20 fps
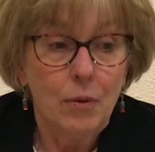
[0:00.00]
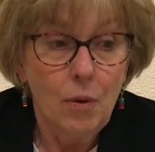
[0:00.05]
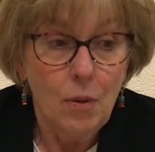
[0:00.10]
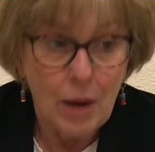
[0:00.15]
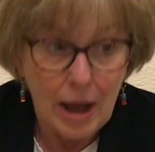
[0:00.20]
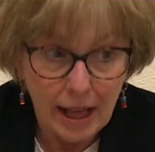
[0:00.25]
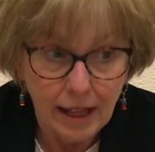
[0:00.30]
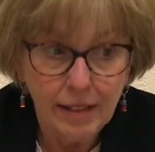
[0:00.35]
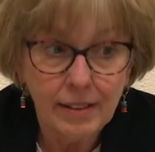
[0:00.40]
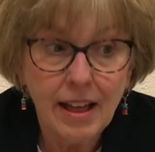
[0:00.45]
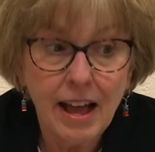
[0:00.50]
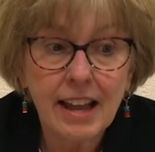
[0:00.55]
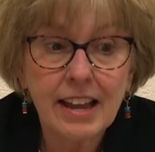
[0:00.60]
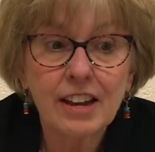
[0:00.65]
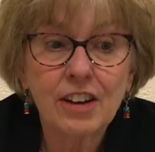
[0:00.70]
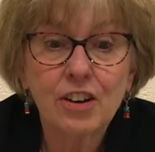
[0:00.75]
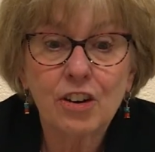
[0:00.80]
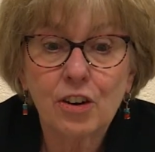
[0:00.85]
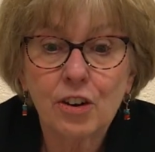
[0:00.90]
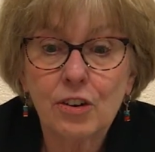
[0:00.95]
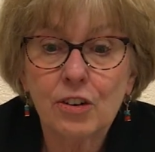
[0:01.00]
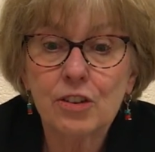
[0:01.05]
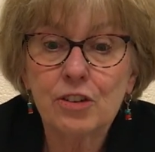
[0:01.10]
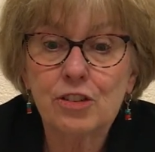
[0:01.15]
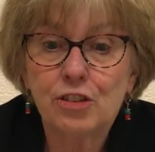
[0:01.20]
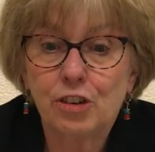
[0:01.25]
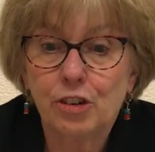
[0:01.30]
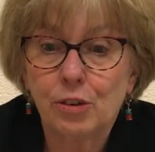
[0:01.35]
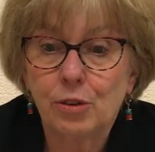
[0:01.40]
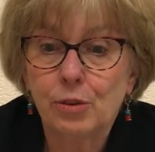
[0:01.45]
Well, I
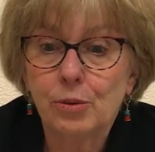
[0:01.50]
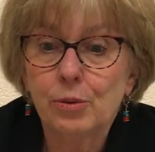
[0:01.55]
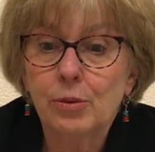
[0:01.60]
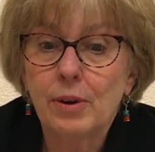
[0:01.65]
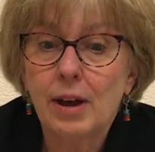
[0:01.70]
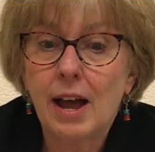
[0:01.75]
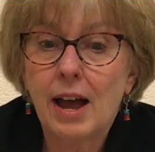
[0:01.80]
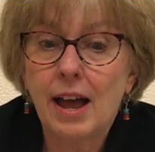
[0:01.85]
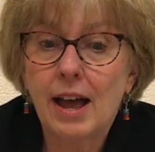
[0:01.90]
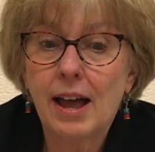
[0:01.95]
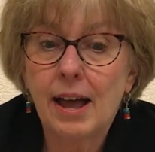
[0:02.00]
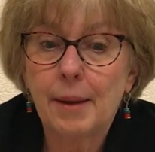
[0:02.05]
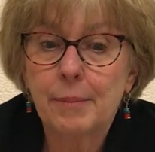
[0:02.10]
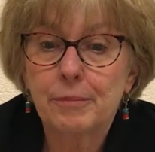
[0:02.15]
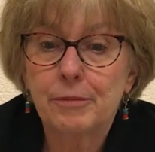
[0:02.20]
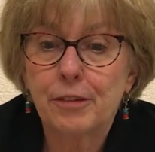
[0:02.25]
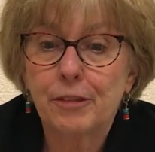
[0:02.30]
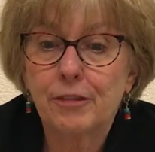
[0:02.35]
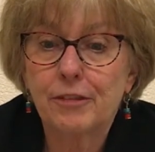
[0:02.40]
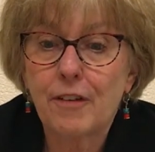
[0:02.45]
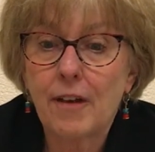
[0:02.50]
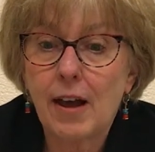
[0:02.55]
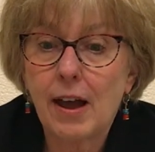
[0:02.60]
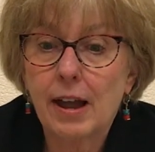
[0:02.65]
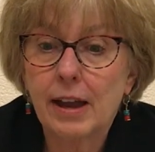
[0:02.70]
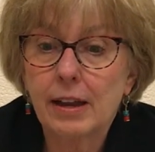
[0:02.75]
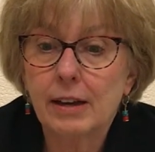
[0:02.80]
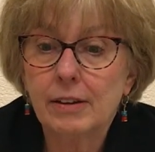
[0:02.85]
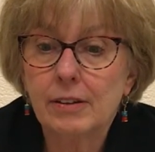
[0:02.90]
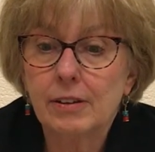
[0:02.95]
encourage you to
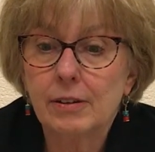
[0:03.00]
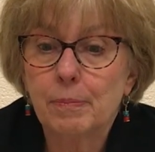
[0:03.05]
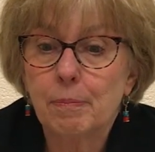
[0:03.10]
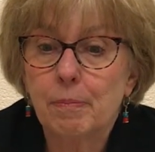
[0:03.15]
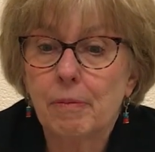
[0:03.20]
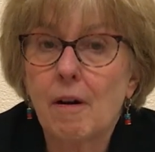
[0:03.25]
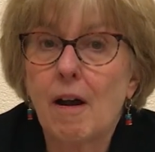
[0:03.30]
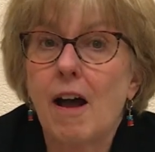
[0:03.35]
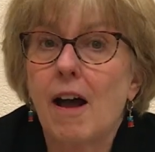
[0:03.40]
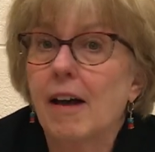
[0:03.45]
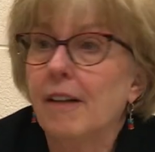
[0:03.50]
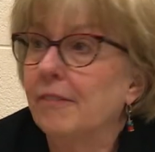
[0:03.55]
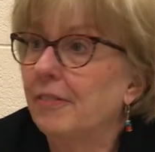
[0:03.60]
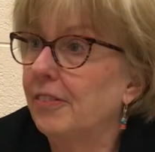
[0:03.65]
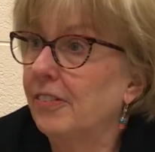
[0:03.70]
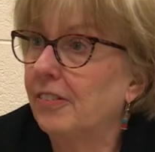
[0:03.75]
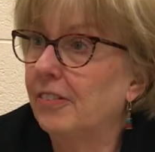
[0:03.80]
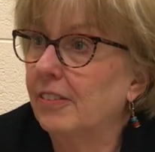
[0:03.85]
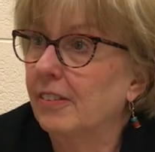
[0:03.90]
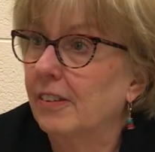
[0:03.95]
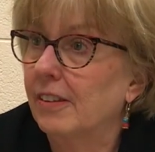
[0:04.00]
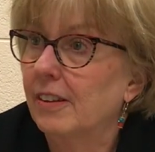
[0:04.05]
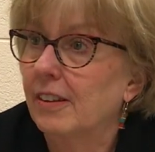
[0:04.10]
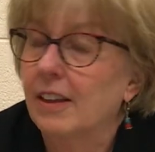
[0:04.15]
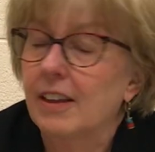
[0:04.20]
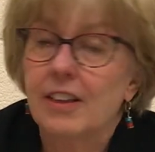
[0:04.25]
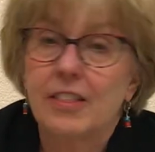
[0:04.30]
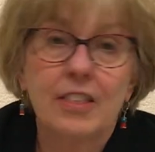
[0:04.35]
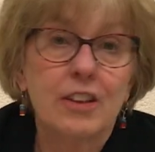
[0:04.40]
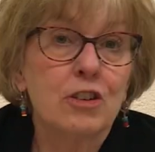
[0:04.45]
find profs
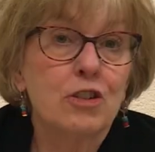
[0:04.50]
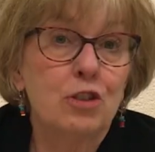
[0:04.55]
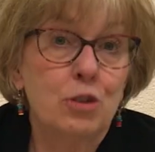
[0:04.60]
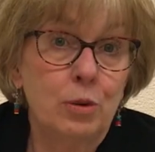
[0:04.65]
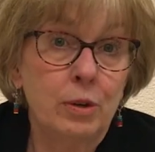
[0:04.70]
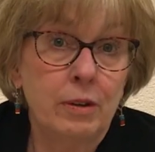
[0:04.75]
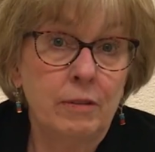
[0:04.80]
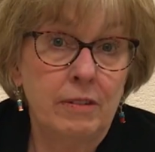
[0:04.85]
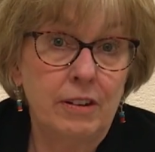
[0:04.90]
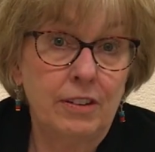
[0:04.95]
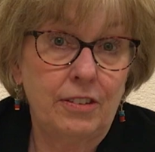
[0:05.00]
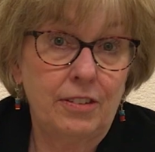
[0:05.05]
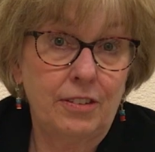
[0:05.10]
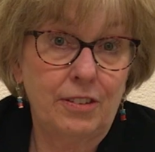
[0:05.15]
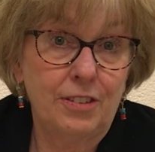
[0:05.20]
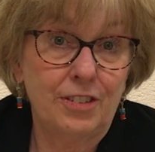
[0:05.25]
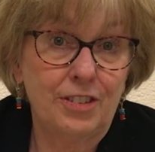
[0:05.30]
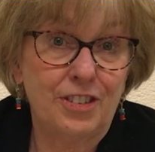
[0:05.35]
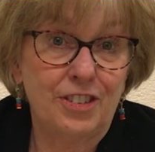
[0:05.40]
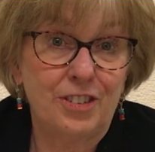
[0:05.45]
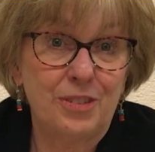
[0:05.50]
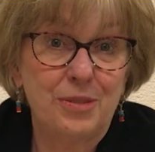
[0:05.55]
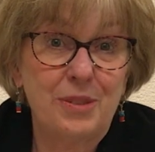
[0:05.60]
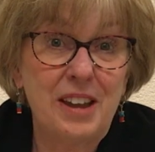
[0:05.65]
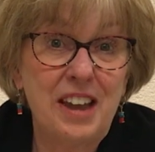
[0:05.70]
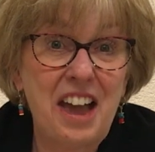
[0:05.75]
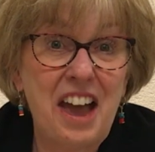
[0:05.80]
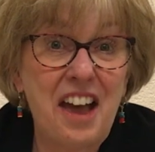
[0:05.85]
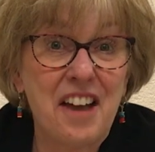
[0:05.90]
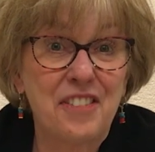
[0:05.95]
that are doing research.
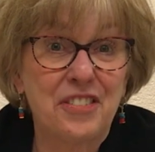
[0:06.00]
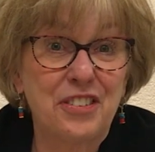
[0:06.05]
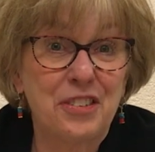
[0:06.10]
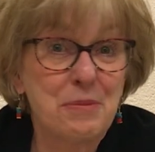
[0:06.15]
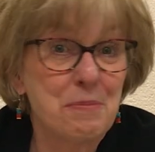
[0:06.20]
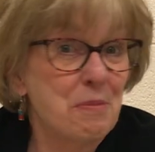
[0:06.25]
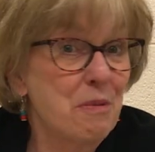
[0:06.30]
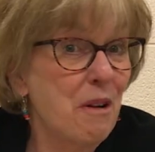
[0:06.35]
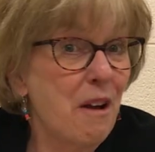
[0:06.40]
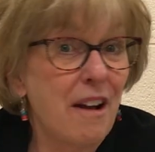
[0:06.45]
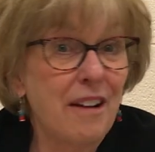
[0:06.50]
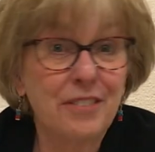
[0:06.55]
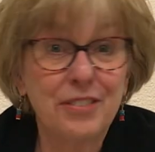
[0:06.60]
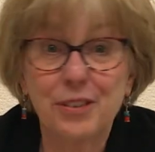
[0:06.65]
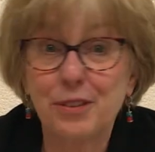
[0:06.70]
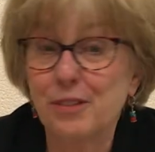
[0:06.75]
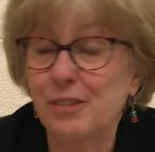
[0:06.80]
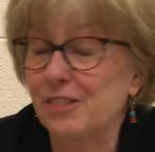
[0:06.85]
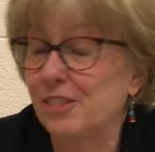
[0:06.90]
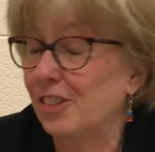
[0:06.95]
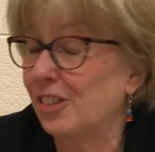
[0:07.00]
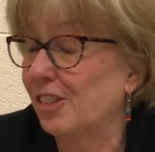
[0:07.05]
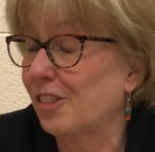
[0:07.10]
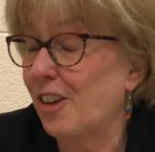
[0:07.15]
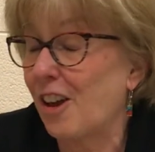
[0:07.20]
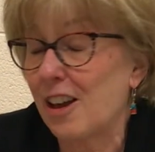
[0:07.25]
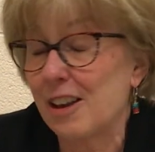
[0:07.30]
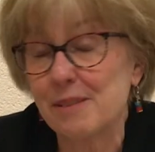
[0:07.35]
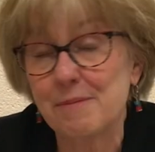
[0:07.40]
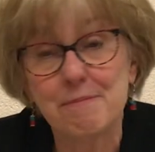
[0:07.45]
We have some profs who have just
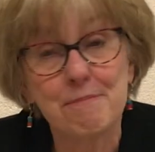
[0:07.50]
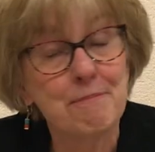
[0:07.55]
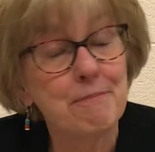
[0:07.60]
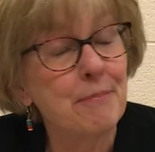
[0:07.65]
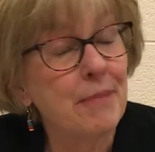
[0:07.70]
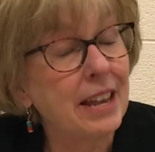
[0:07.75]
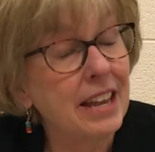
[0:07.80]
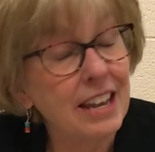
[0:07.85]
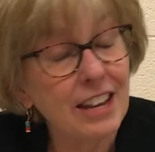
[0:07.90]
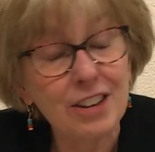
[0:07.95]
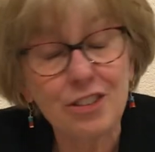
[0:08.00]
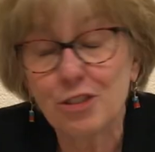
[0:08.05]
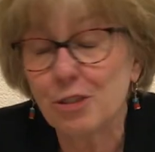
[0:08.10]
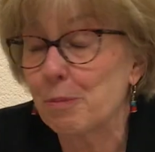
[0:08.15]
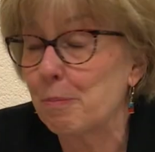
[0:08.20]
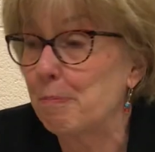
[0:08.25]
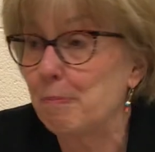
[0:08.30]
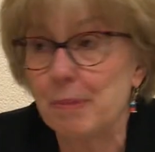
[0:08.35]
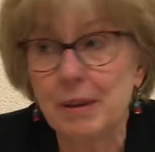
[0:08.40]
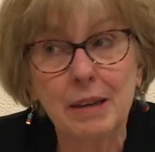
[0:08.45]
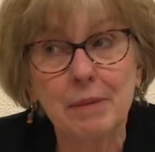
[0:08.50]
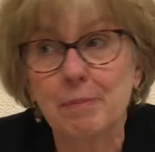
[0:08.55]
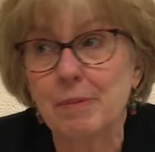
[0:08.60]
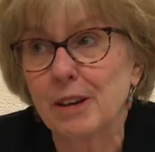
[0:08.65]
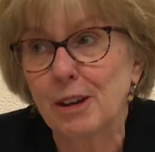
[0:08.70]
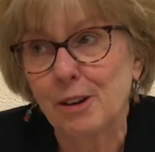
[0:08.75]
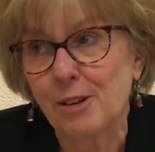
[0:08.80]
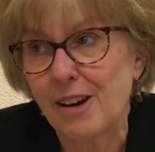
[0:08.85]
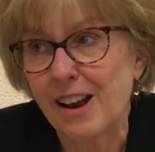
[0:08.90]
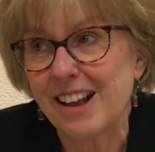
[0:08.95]
gotten major,
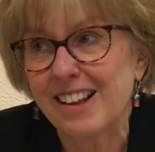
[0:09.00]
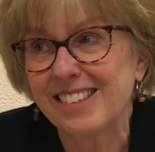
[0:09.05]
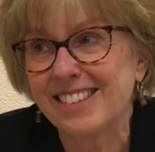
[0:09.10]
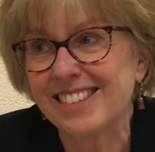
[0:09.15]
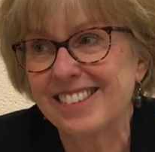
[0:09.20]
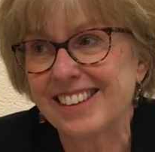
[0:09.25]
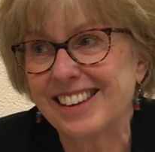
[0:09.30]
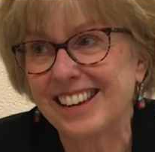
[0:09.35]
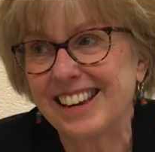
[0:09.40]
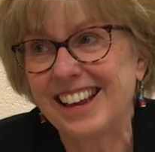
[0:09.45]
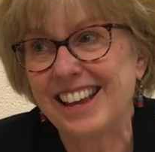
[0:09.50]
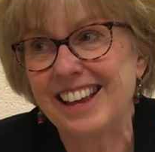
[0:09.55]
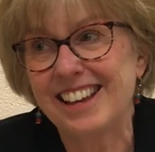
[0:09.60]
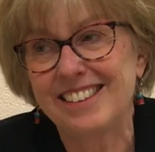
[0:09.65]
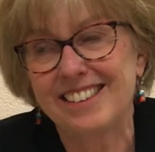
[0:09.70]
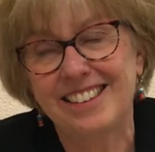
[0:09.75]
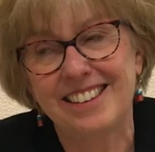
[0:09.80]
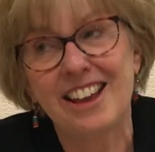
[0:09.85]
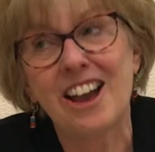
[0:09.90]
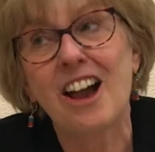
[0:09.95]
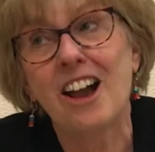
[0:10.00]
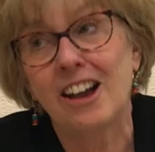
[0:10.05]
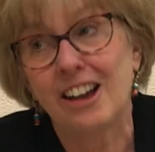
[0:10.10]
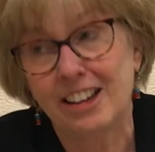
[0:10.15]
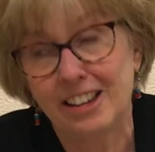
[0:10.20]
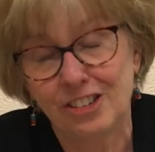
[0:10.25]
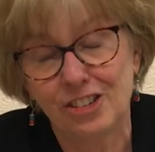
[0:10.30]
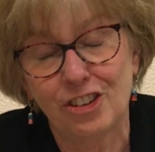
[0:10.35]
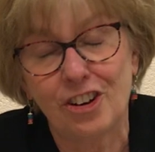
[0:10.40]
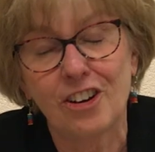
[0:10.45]
big grants.
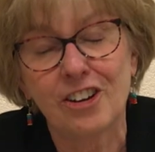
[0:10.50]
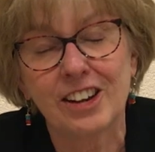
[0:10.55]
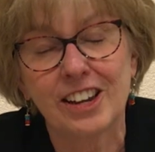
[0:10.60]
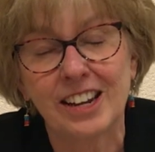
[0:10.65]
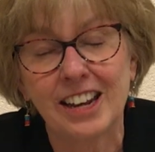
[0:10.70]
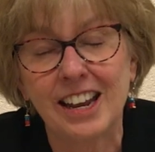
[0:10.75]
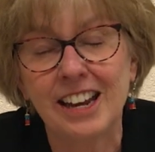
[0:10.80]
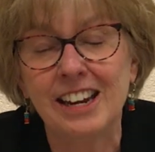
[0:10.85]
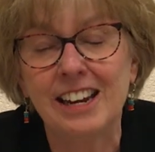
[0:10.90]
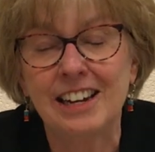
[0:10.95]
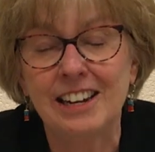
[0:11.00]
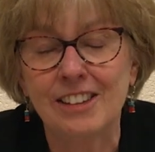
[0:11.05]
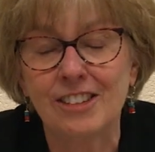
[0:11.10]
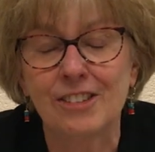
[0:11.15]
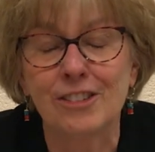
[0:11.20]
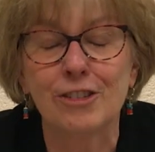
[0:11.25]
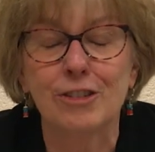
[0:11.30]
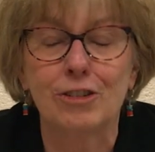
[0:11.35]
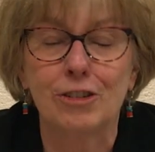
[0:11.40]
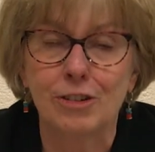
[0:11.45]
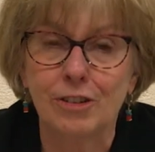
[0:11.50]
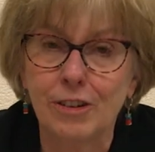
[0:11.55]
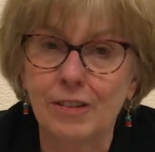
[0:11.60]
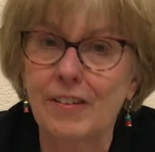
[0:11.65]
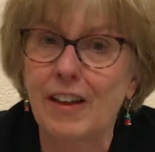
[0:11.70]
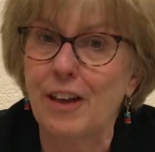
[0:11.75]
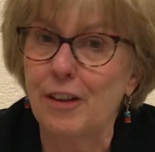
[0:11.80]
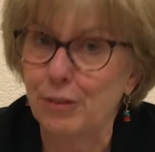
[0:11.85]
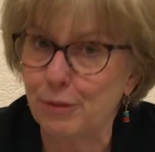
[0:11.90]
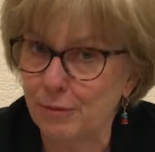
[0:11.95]
CIHR, Canadian Institute of
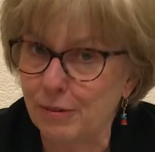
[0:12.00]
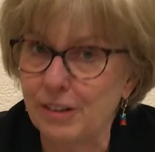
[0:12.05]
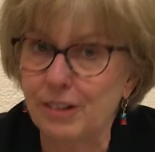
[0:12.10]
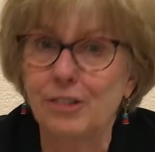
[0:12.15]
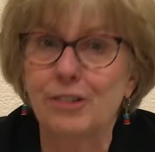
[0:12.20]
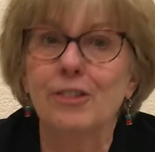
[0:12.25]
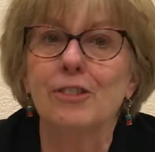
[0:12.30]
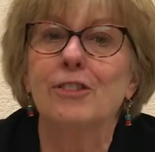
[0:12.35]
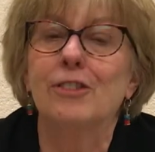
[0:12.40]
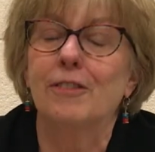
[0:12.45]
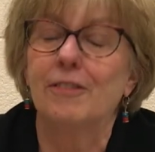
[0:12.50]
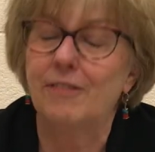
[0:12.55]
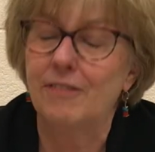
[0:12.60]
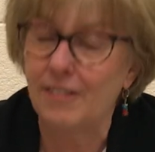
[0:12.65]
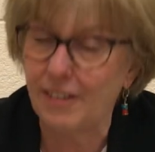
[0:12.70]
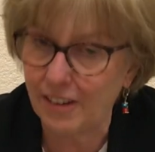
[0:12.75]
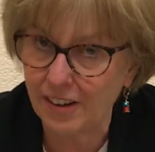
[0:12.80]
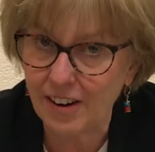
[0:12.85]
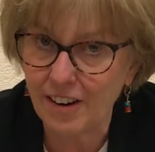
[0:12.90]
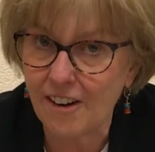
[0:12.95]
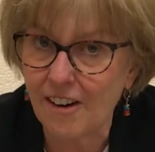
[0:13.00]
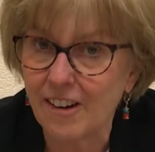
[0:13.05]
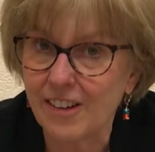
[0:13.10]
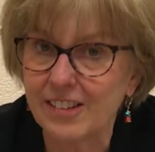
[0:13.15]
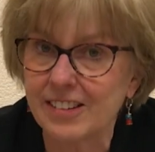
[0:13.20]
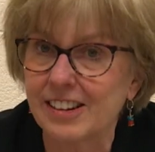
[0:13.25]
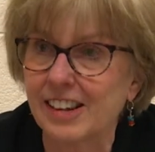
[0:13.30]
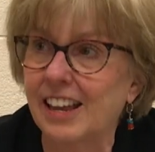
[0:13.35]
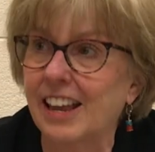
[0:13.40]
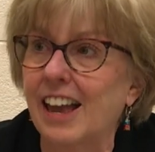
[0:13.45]
Health Research, very
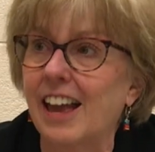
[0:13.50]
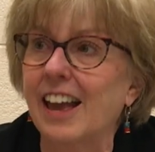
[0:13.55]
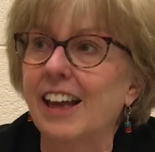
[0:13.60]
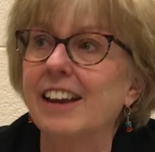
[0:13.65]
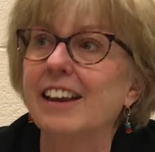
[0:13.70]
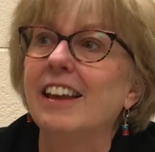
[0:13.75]
hard to get.